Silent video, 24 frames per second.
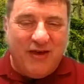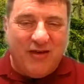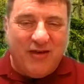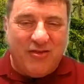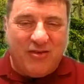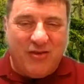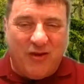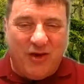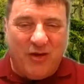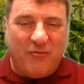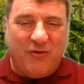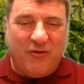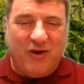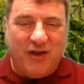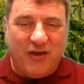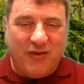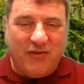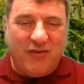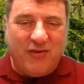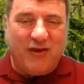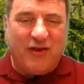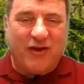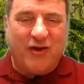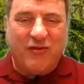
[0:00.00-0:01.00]
So I'm
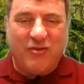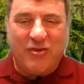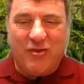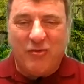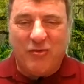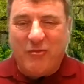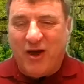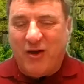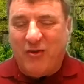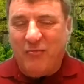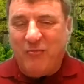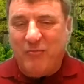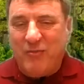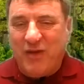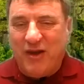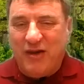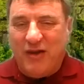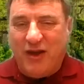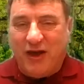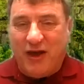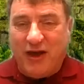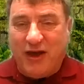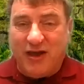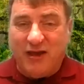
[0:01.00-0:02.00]
laying there. It's about
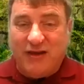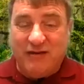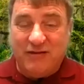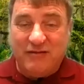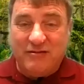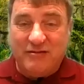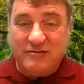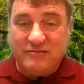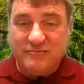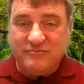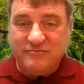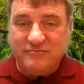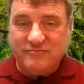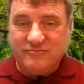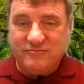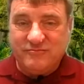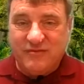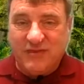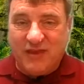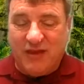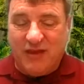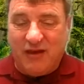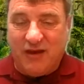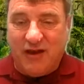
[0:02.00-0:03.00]
midnight,
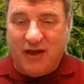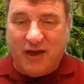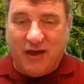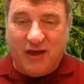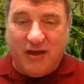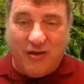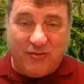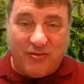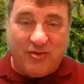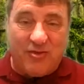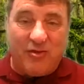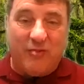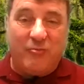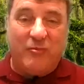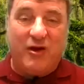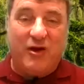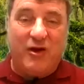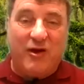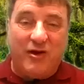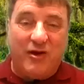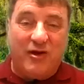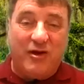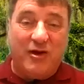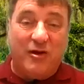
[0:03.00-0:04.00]
and I hear
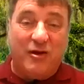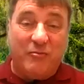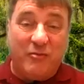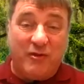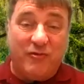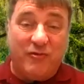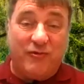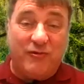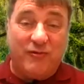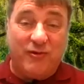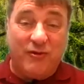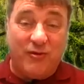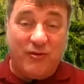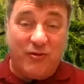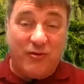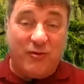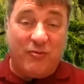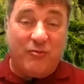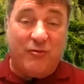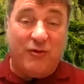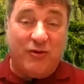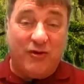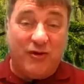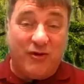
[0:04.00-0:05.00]
somebody coming through
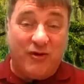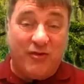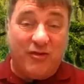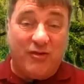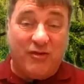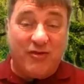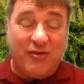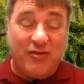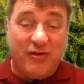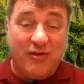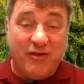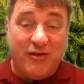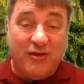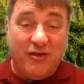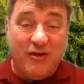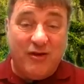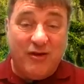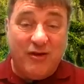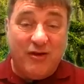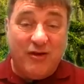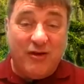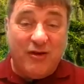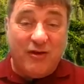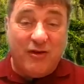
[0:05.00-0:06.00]
the woods,
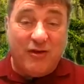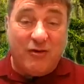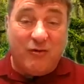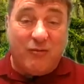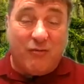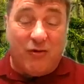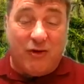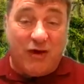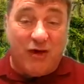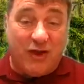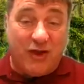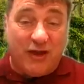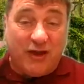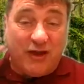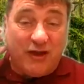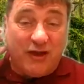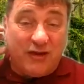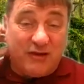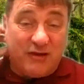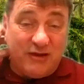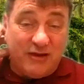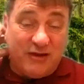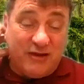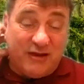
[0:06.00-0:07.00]

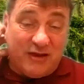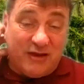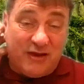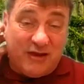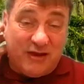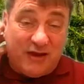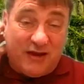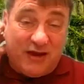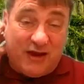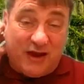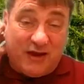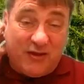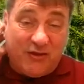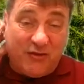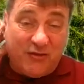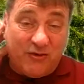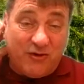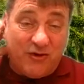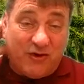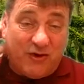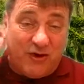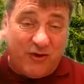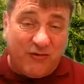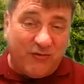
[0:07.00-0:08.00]
walking, and I
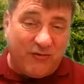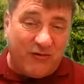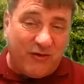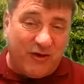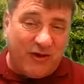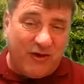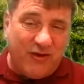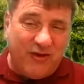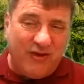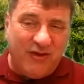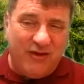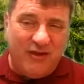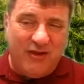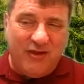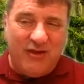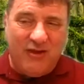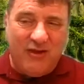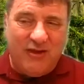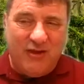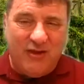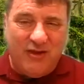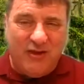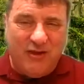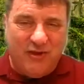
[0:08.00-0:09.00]
don't know if I
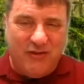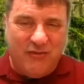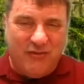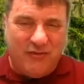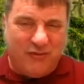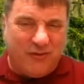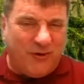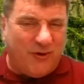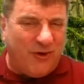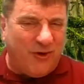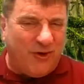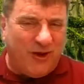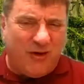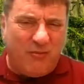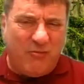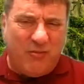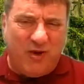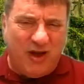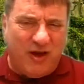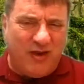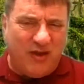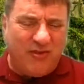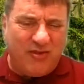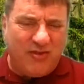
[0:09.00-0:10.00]
thought I
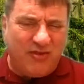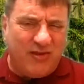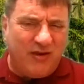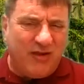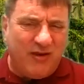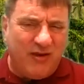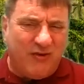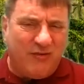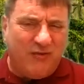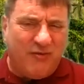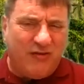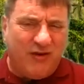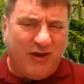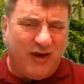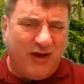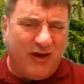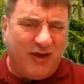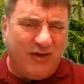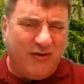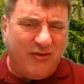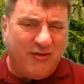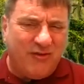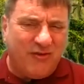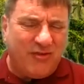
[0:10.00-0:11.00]
might have seen a
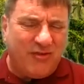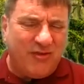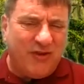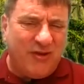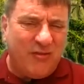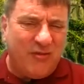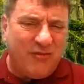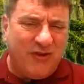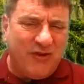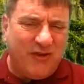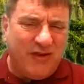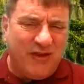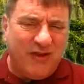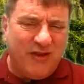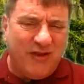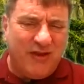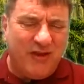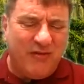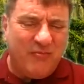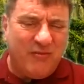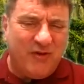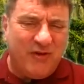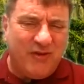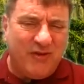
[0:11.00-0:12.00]
light or
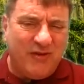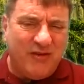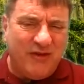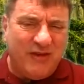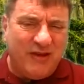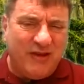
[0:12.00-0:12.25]
something, but